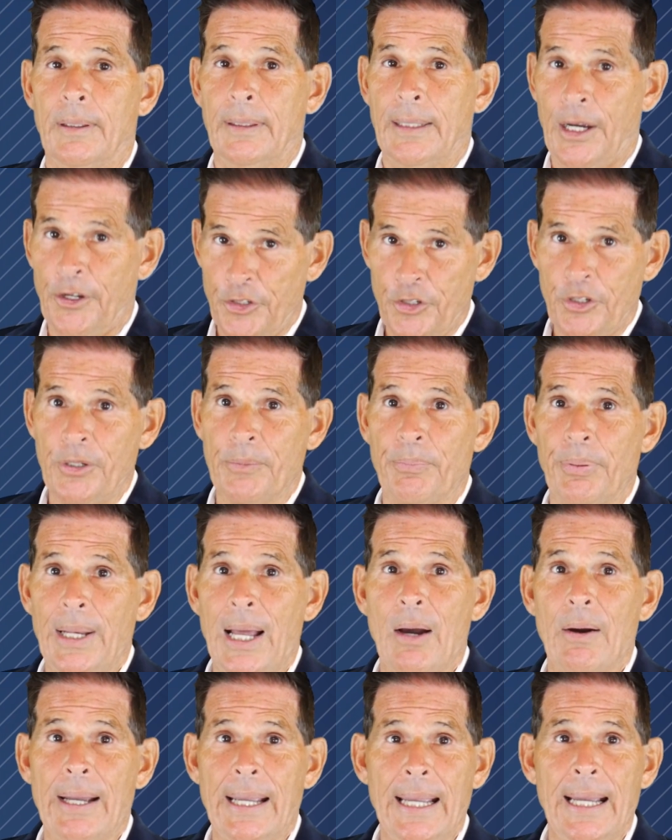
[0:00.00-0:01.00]
Now, you can
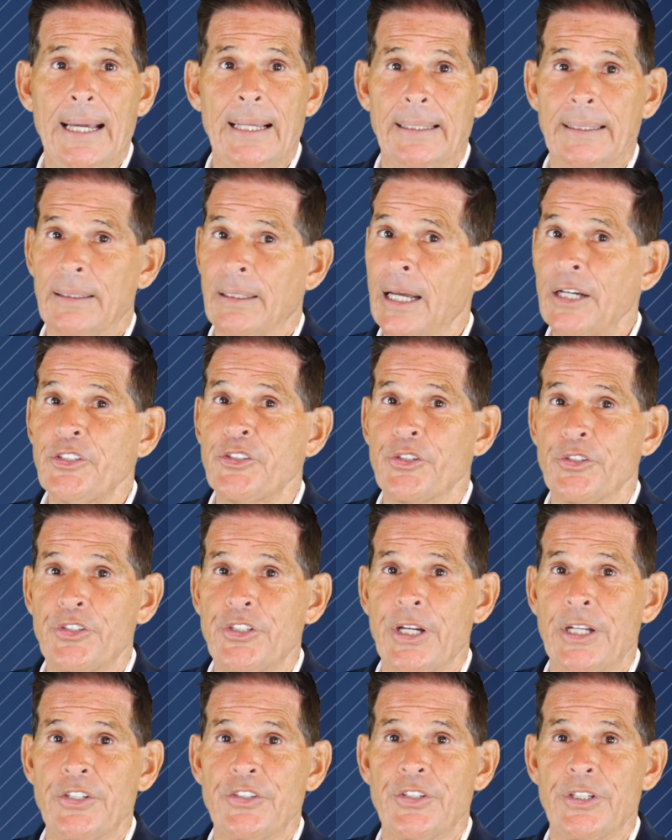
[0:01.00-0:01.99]
plow ahead and lecture
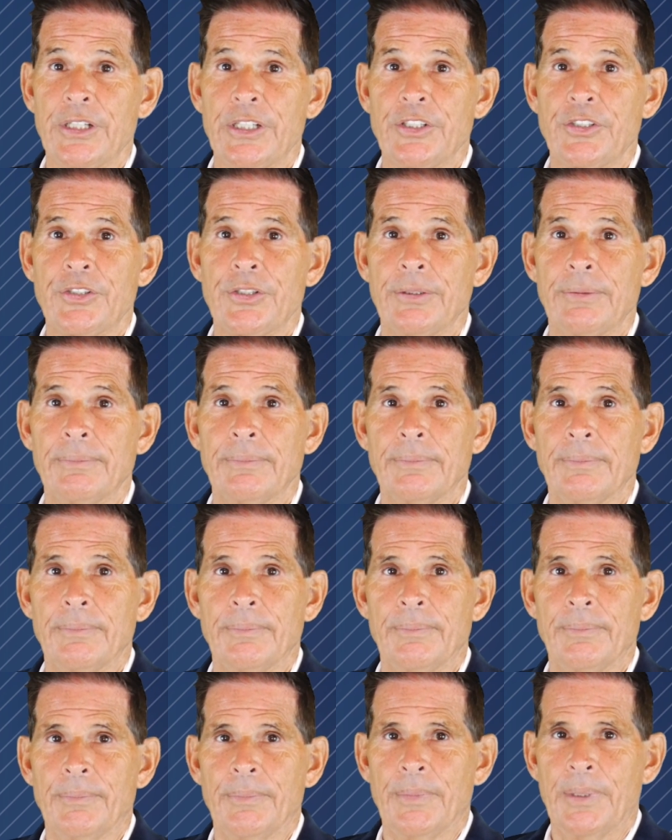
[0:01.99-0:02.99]
Gen Zs,
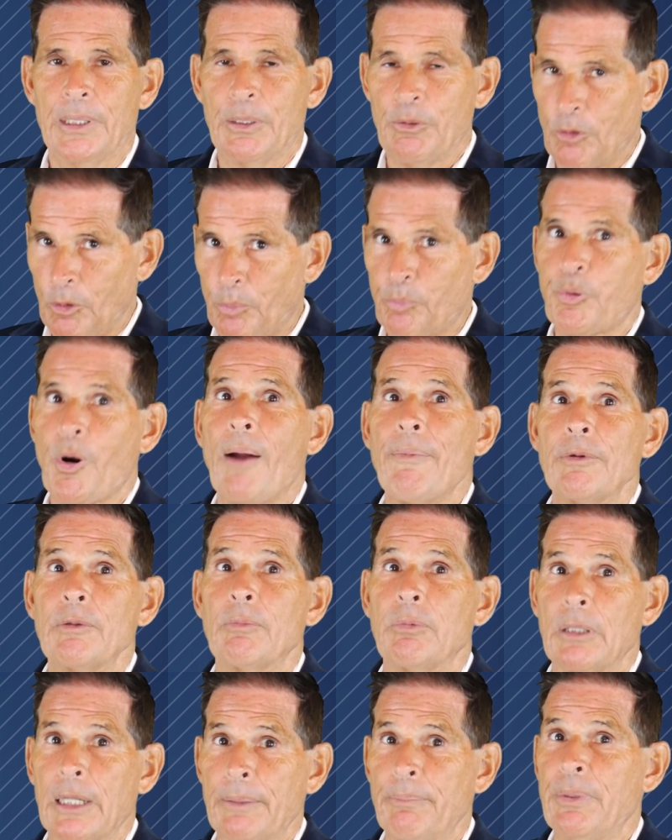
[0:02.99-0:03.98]
but it will
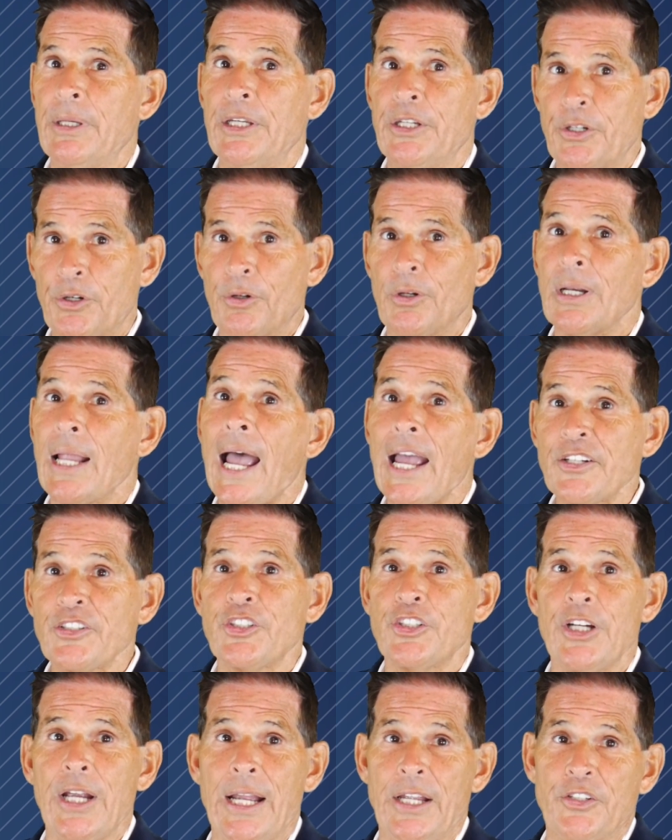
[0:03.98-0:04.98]
probably be your
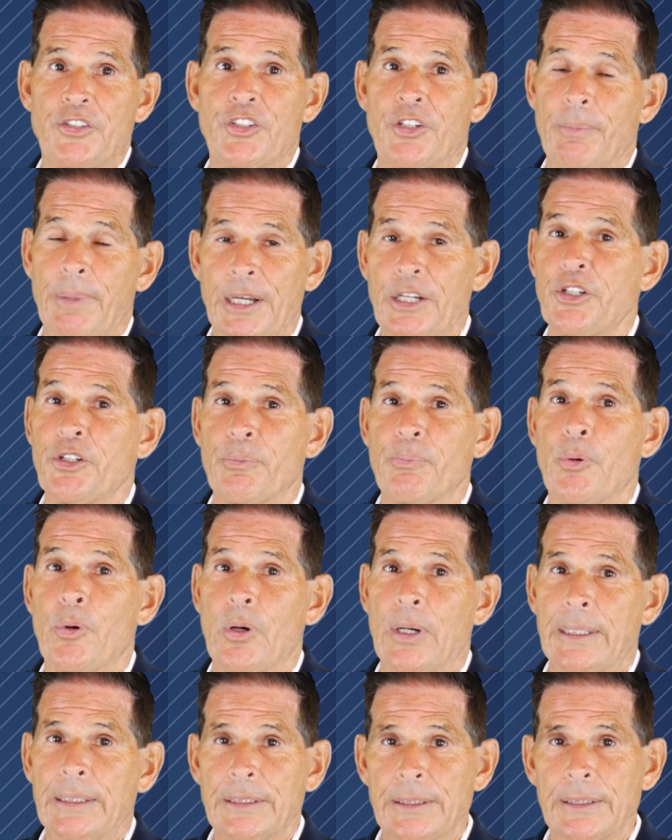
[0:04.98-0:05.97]
last chance to make your
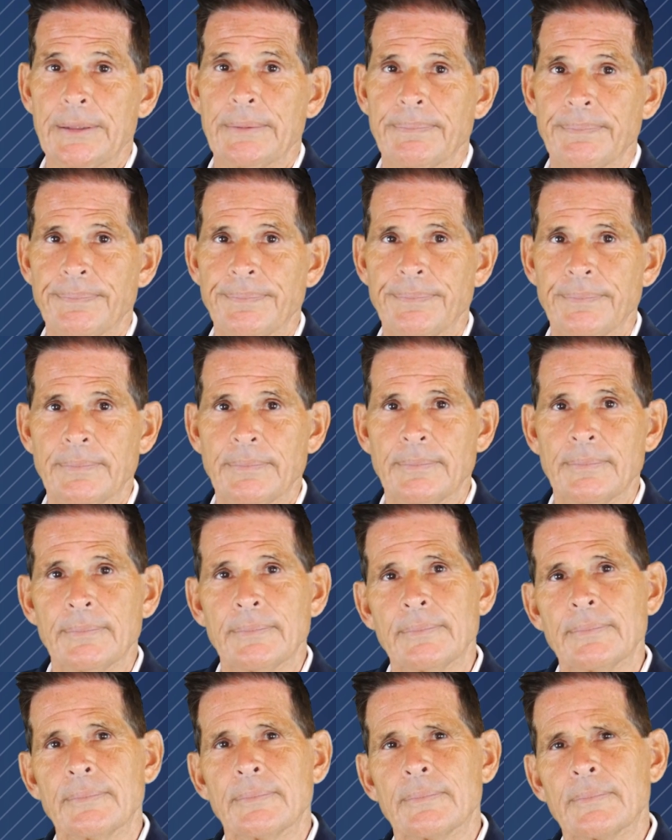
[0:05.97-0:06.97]
point.
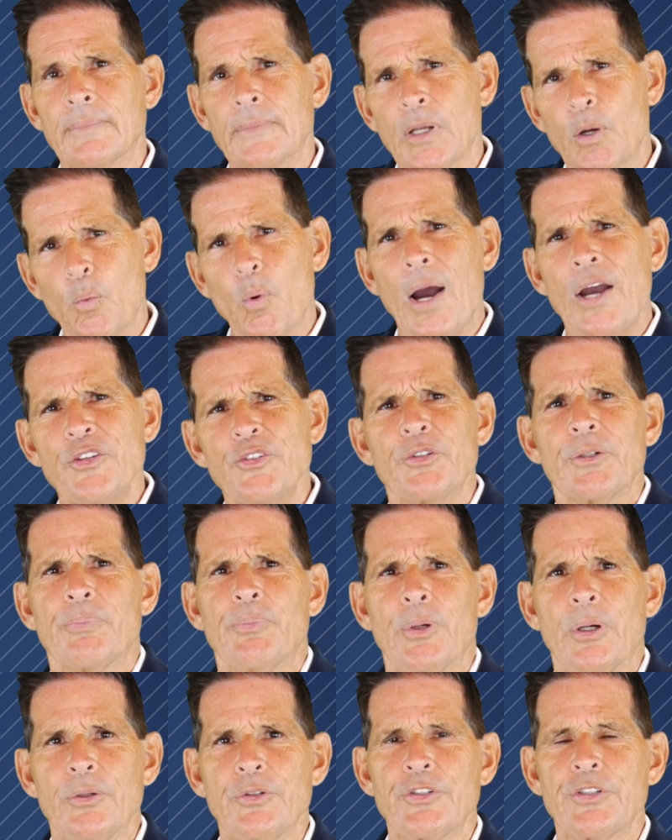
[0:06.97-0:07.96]
A wiser
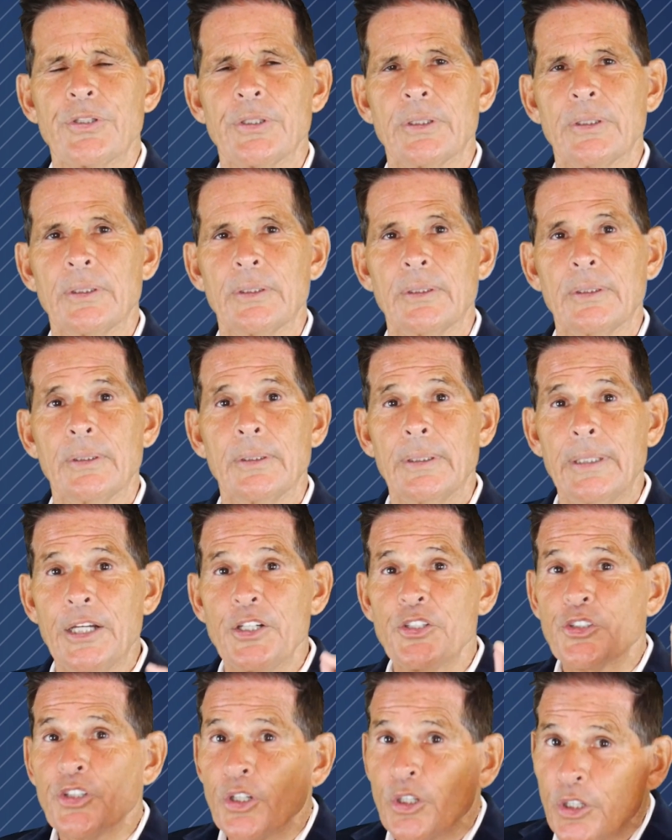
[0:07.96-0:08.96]
approach
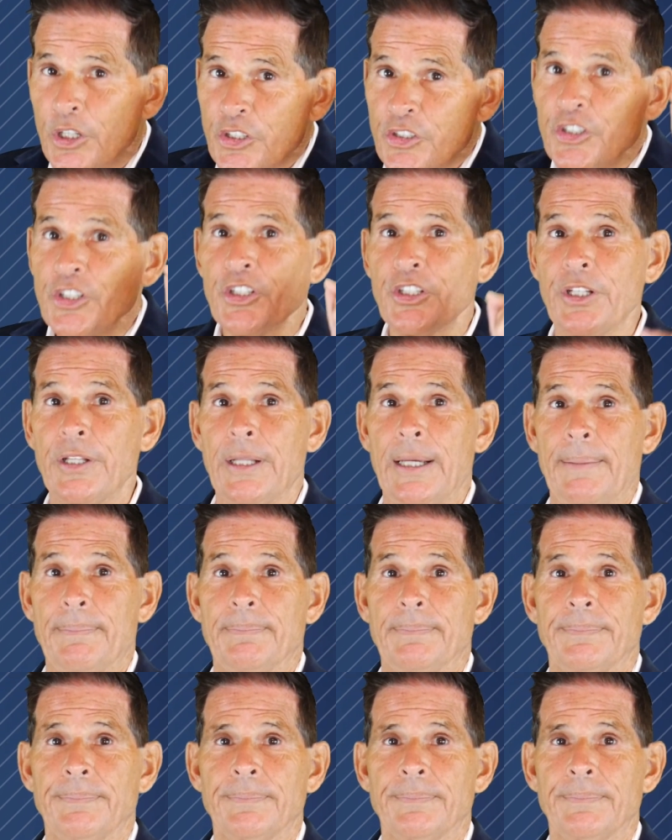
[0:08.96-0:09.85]
is to listen to them.